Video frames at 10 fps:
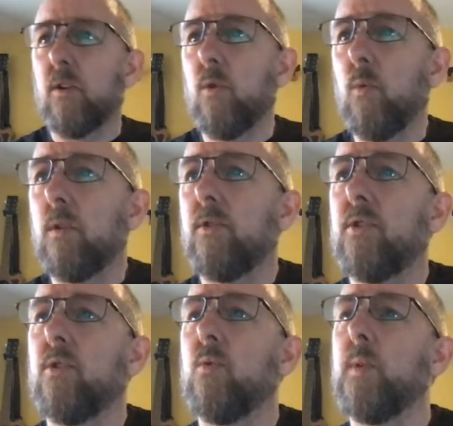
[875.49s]
Who wants
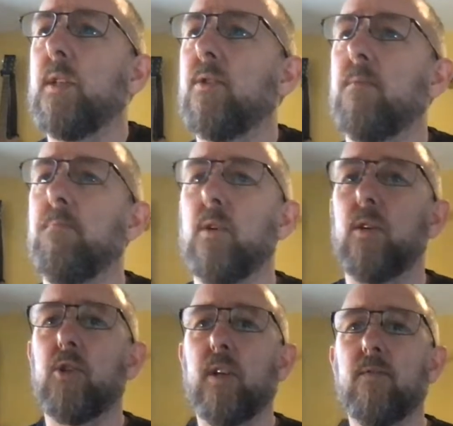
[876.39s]
to win some
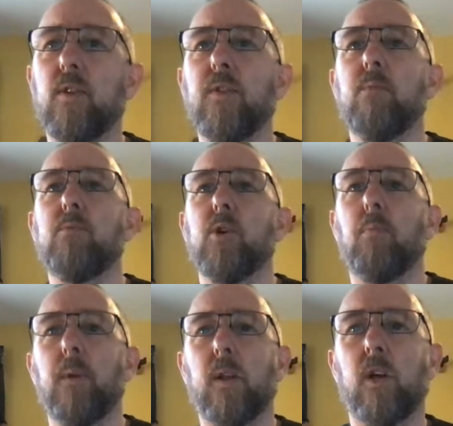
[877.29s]
merch? Give us a thumbs
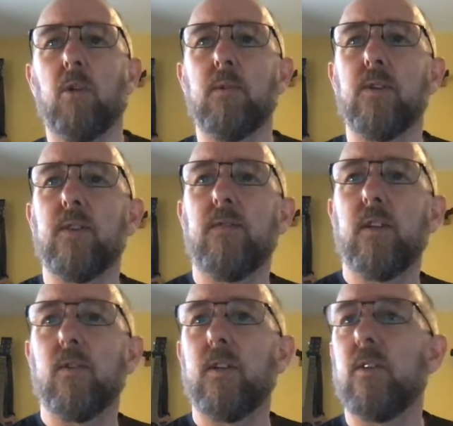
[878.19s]
up in the comments if
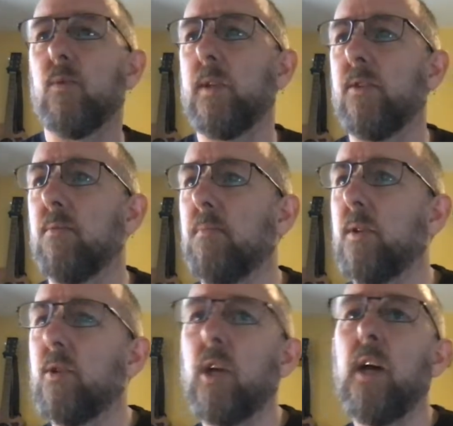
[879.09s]
you're looking to win some
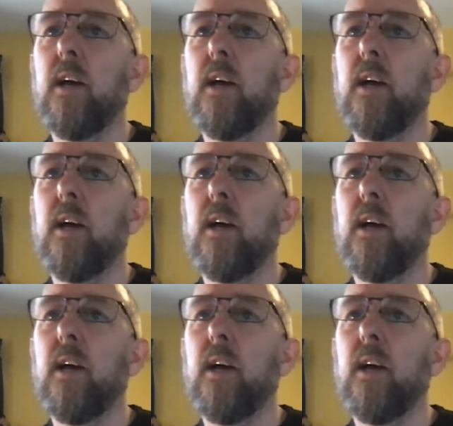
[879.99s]
merch.